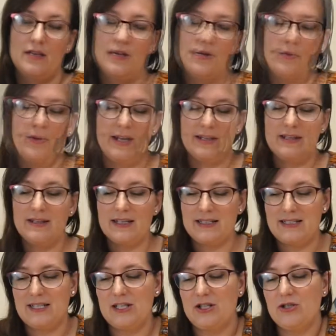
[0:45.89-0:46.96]
The way that they
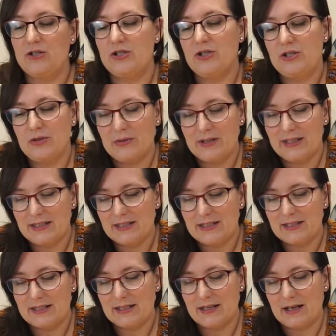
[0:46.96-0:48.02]
teach you to do it,